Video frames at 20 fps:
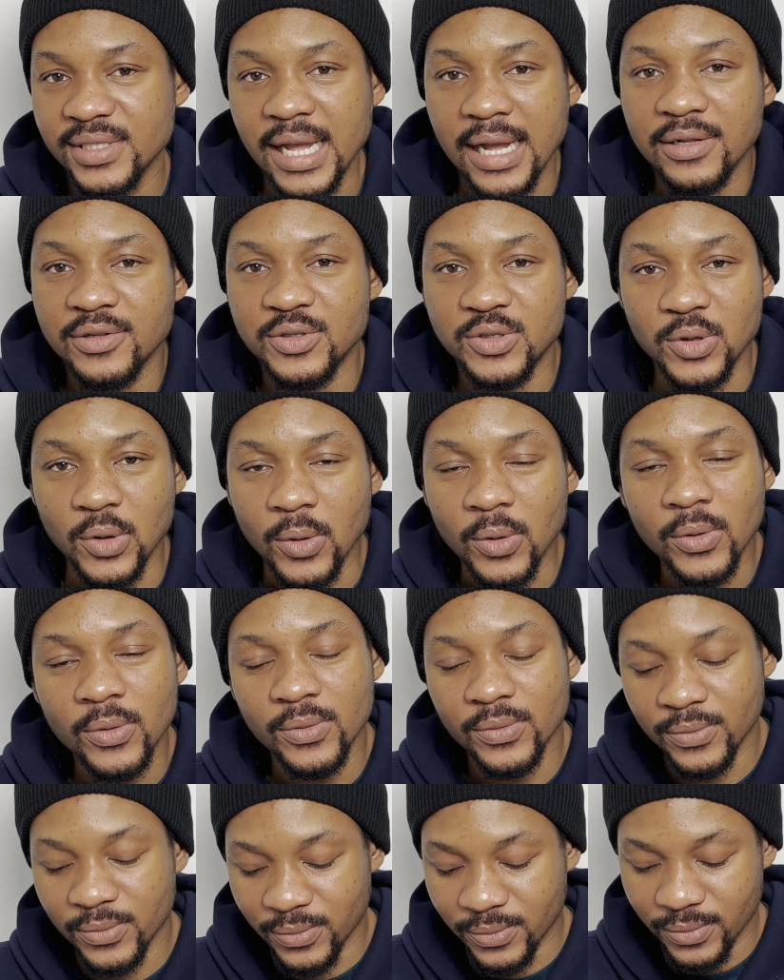That's
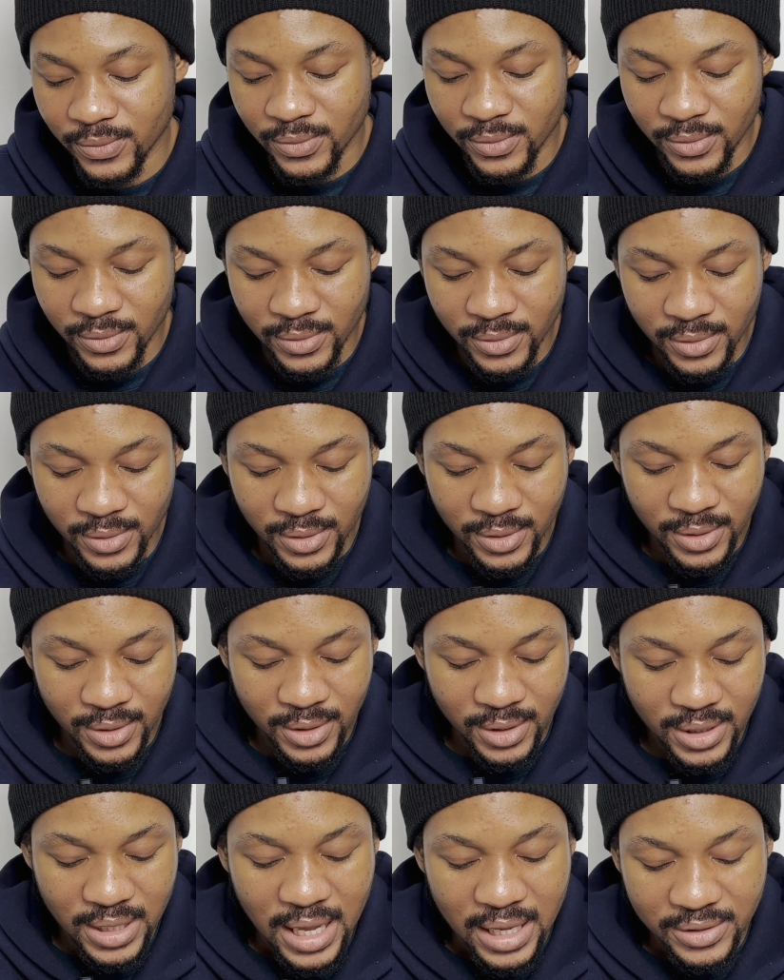all.
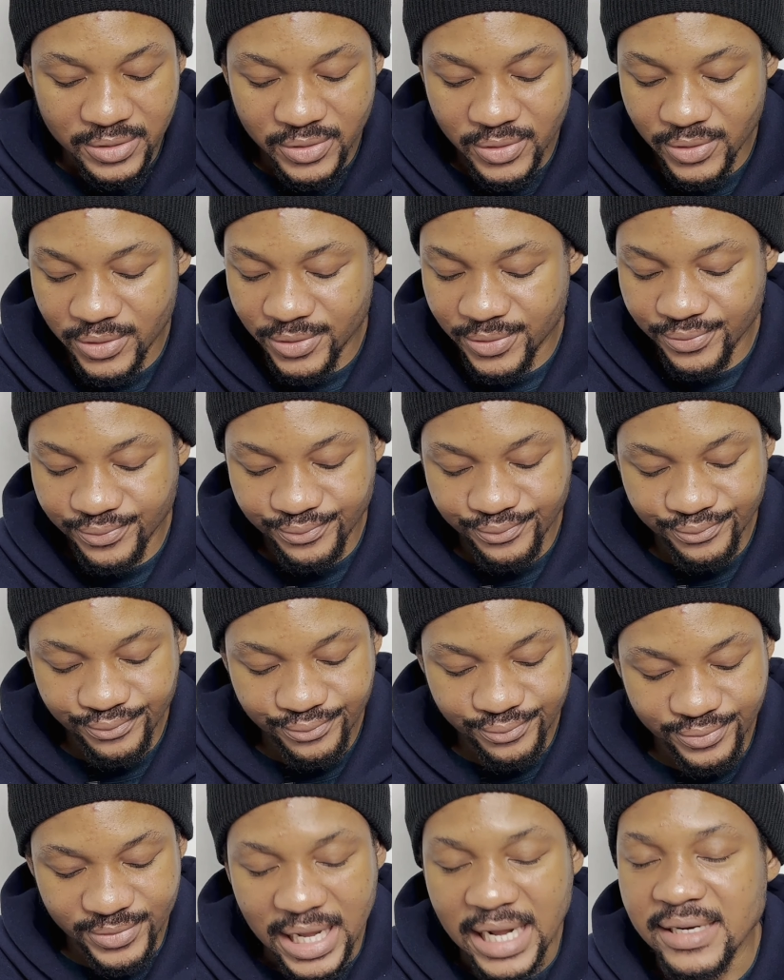Yeah, so
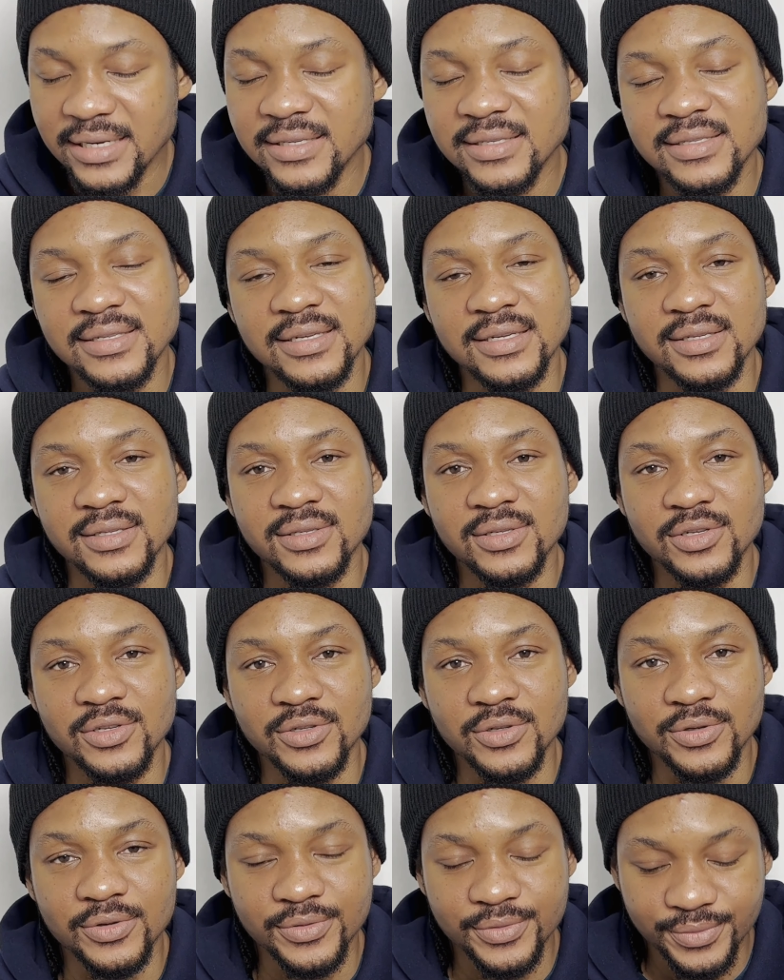that is it.
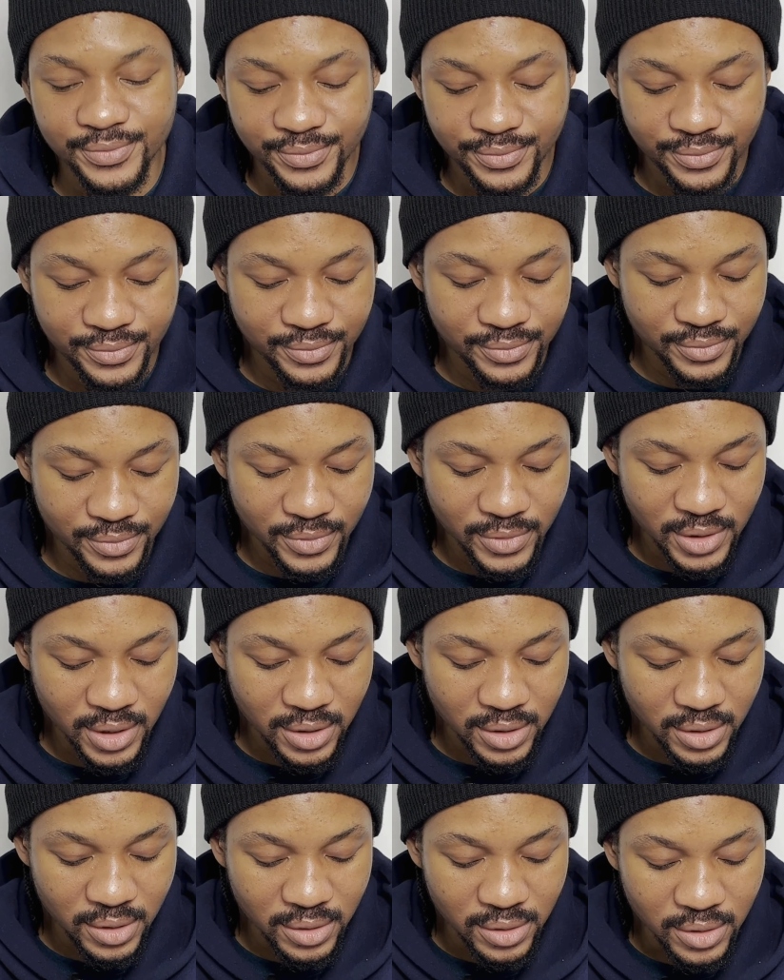
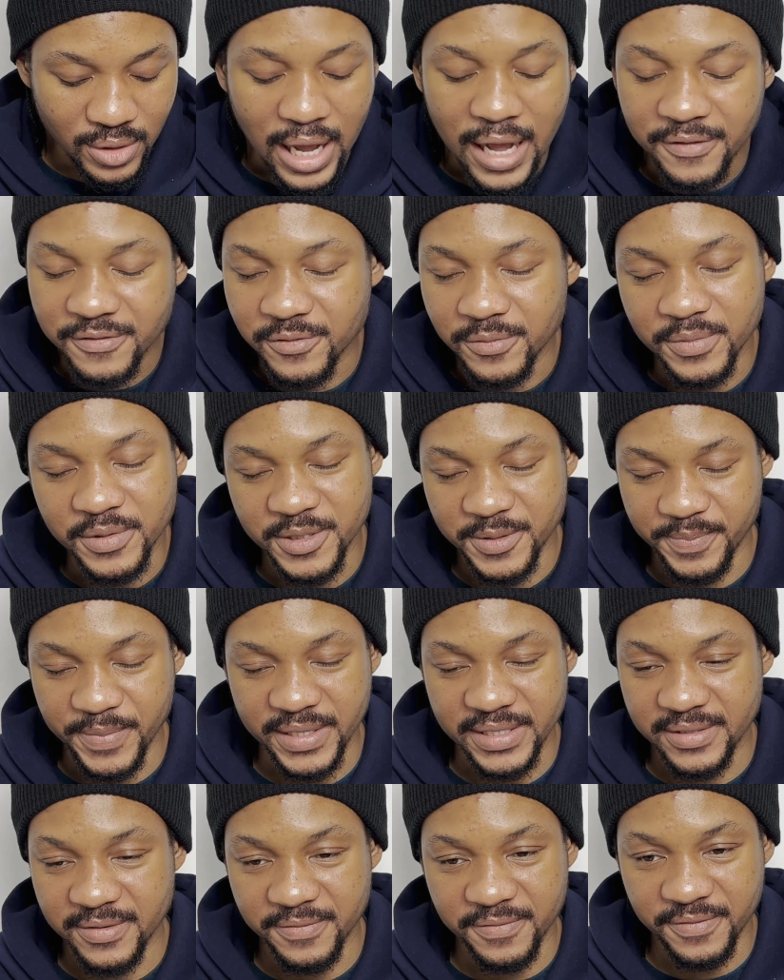You have to be
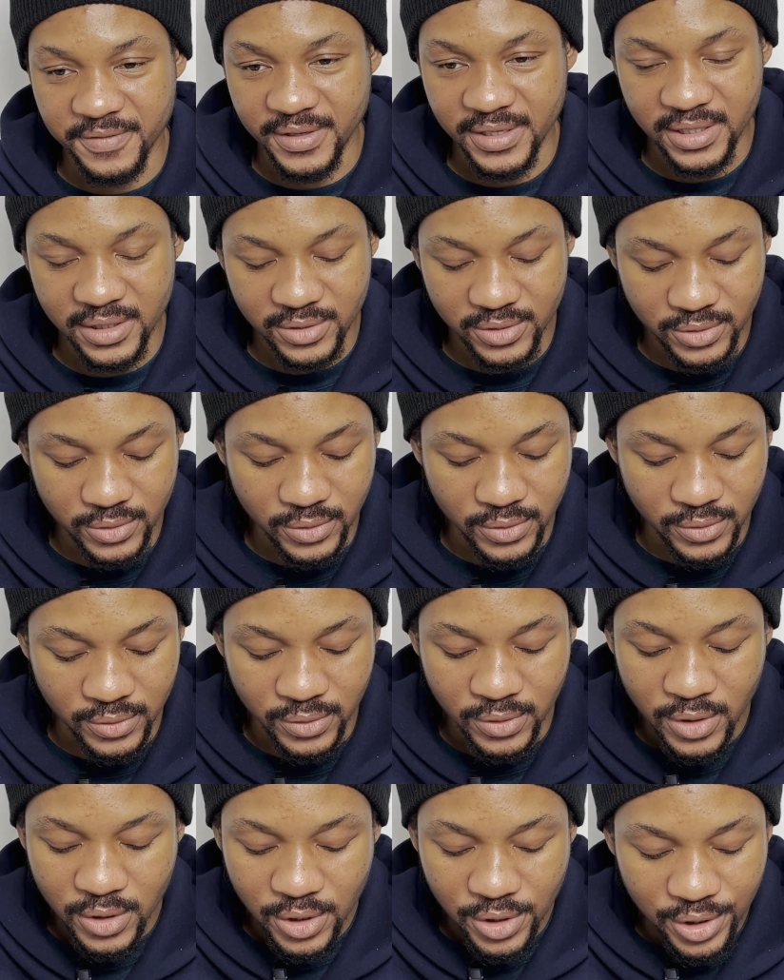specific.
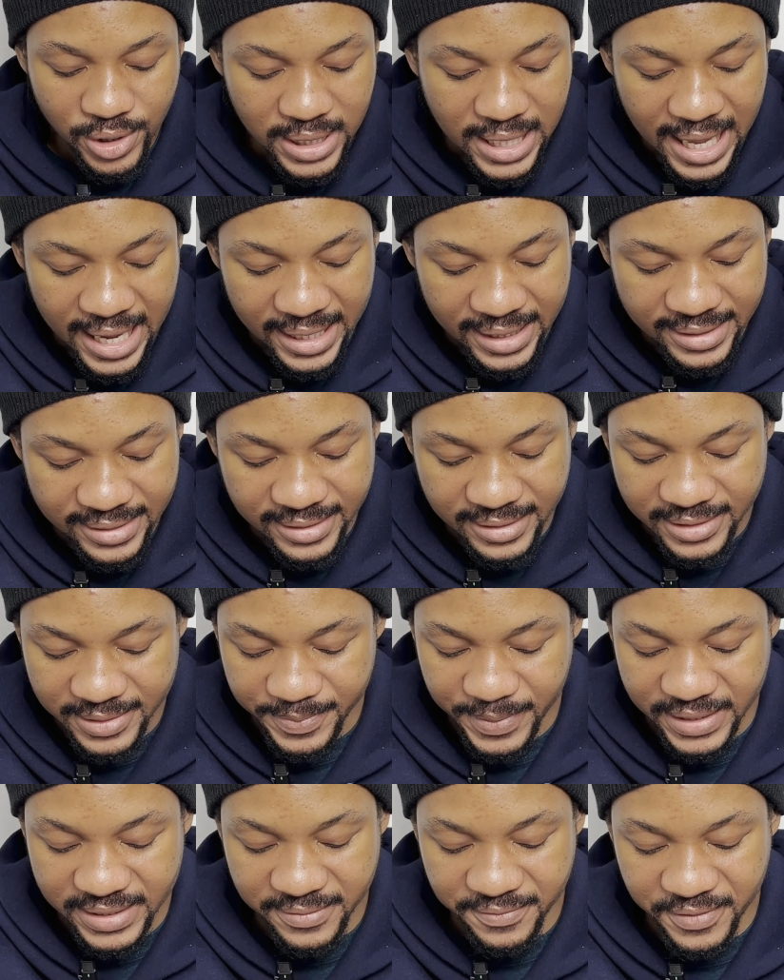So like the
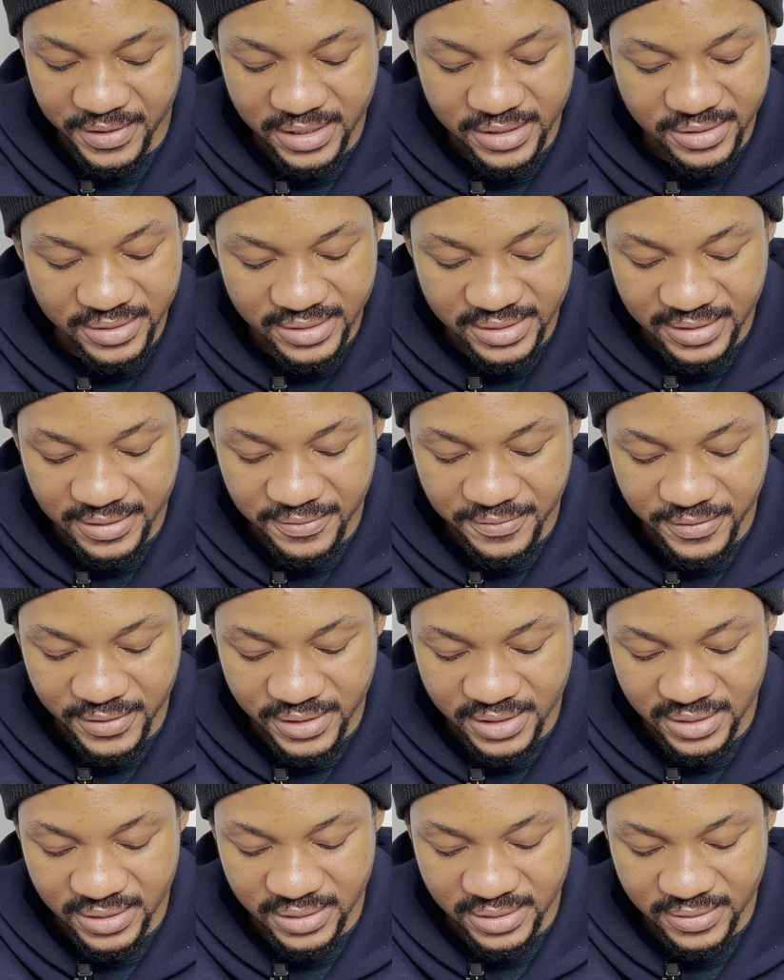specific reason
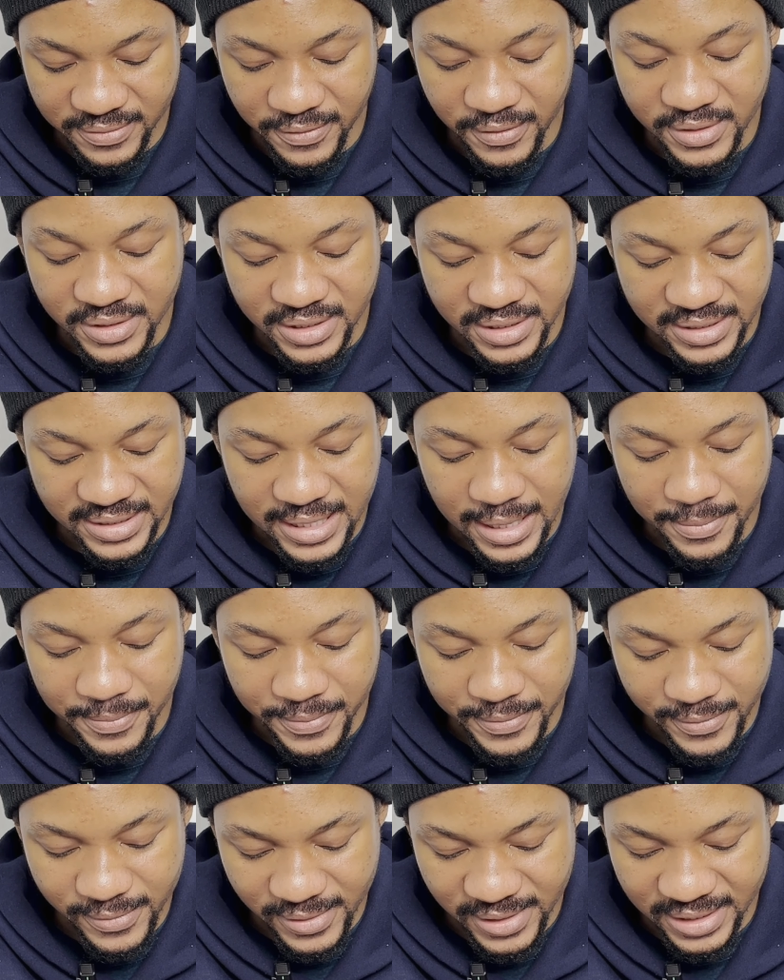for this from this
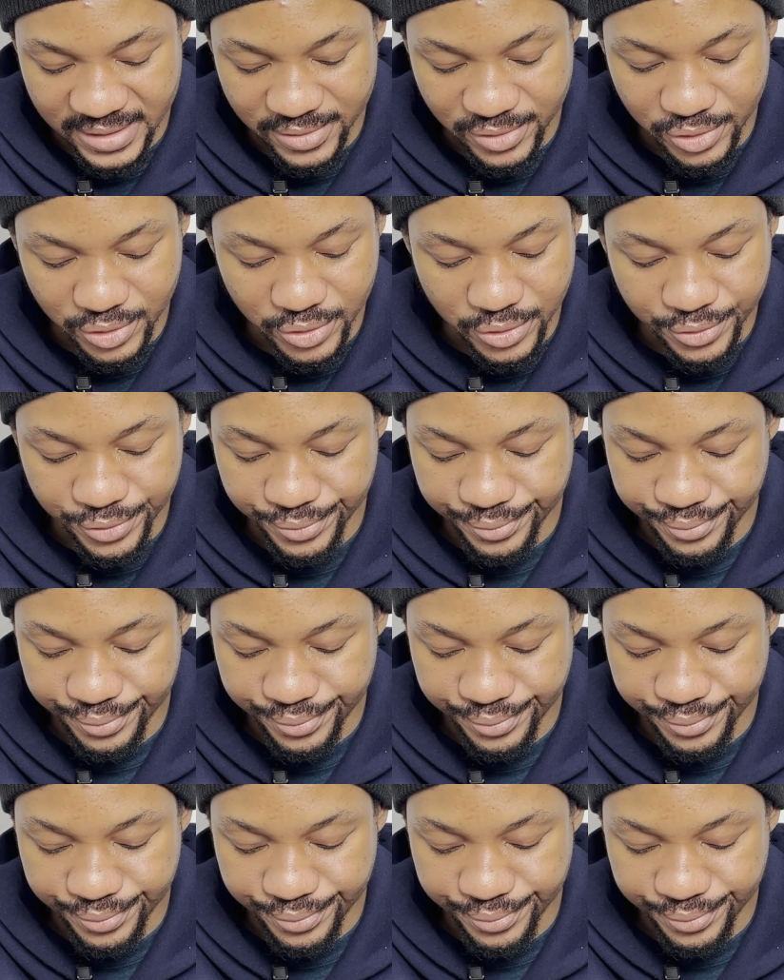sample is